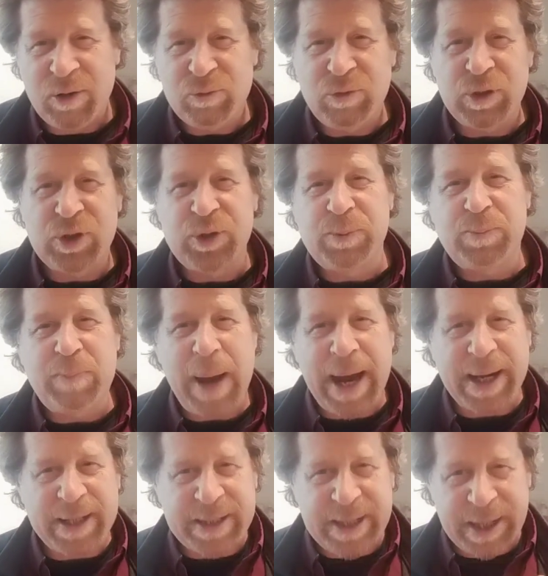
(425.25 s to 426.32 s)

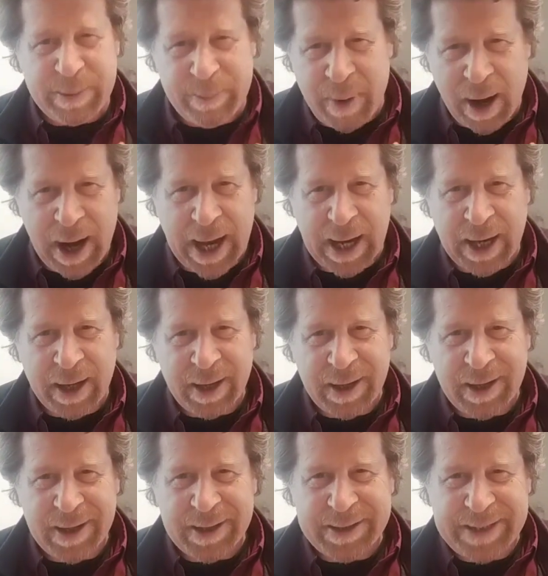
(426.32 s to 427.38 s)
respecting my
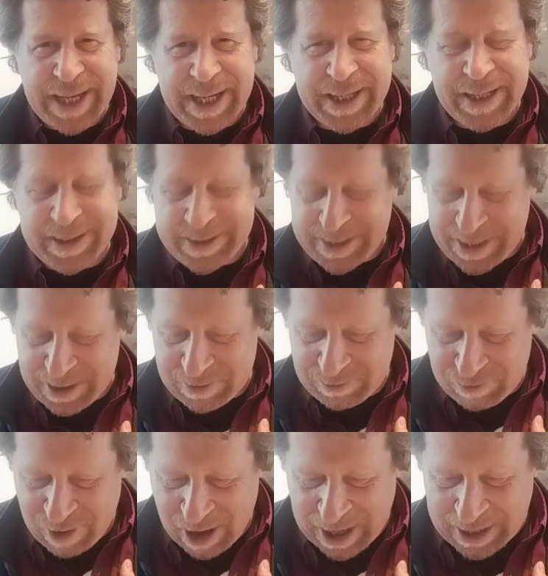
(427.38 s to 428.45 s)
dignity and
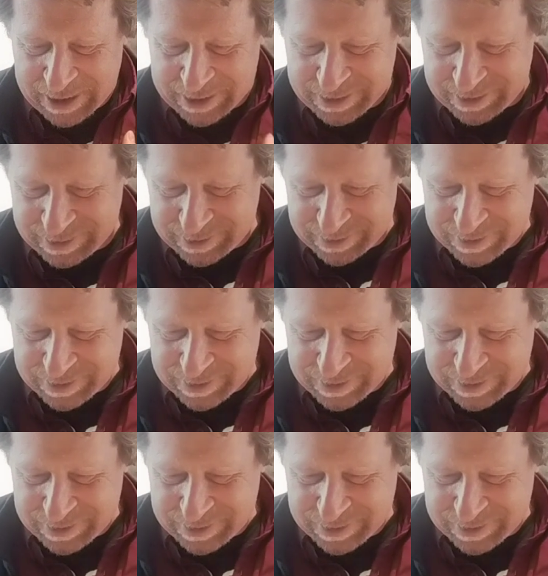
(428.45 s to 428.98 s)
rights